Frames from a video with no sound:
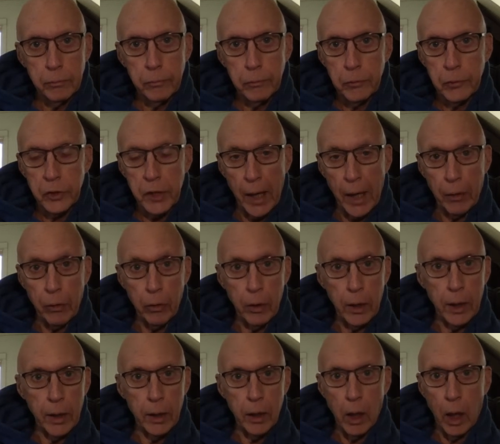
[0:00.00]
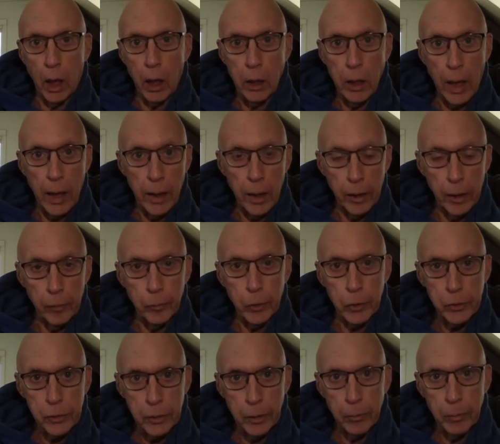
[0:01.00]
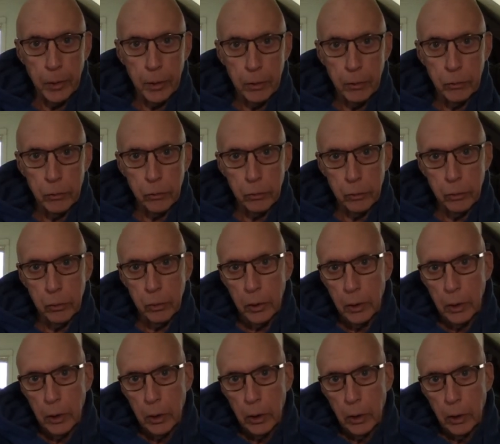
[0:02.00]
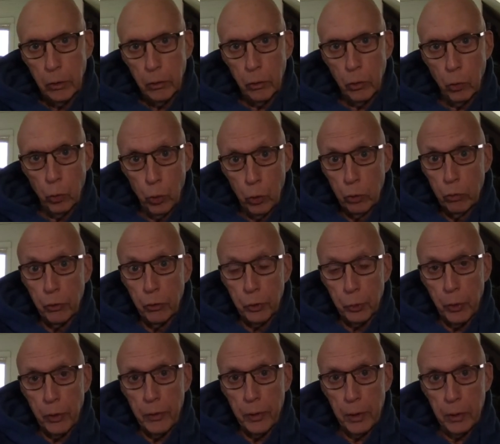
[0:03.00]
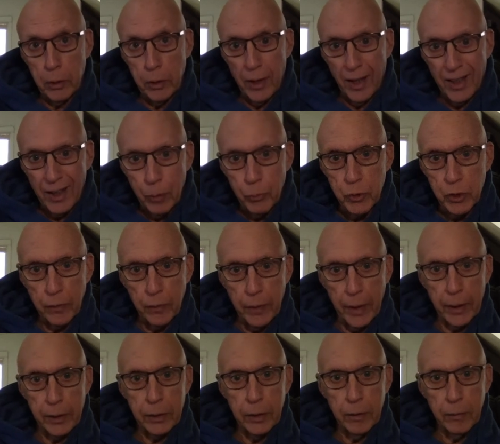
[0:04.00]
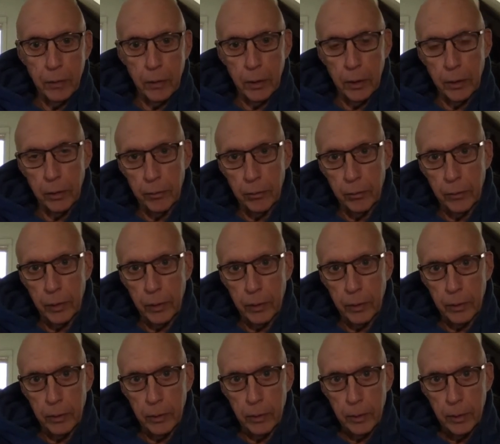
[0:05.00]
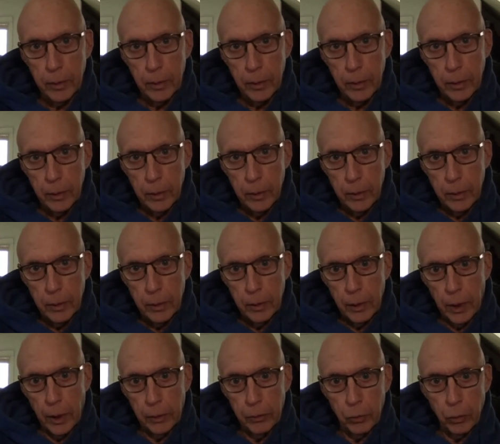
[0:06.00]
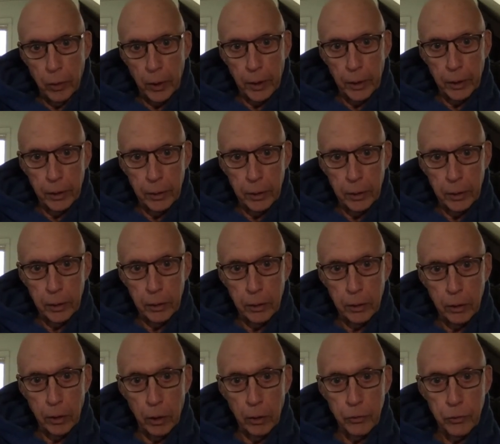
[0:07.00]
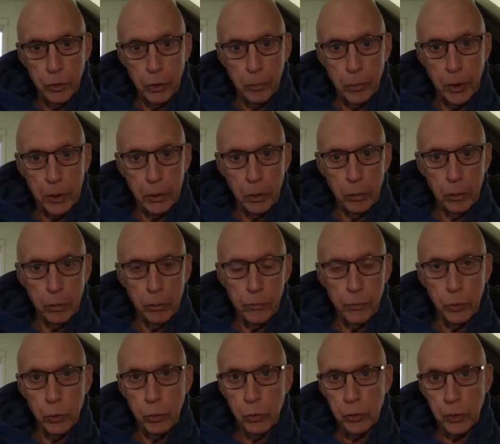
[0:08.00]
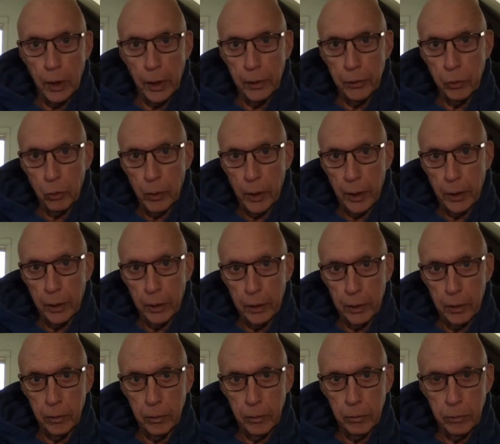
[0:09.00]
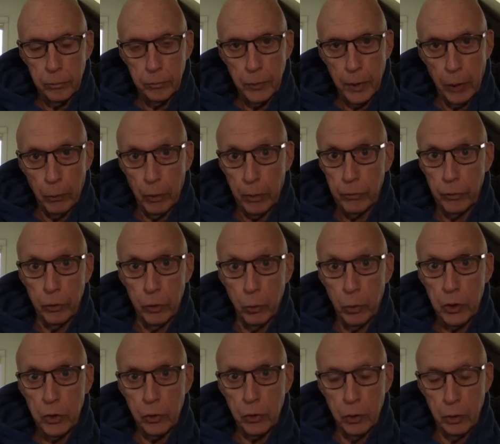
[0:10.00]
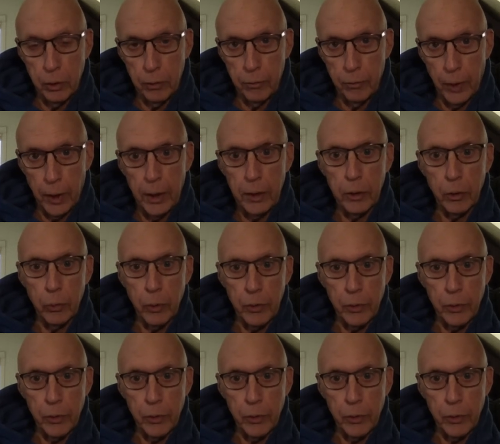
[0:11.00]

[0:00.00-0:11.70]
Saturday at 9 a.m. or something. There are rules within the hubs of activity of non-duality culture, but don't confuse non-duality, however you wish to define it,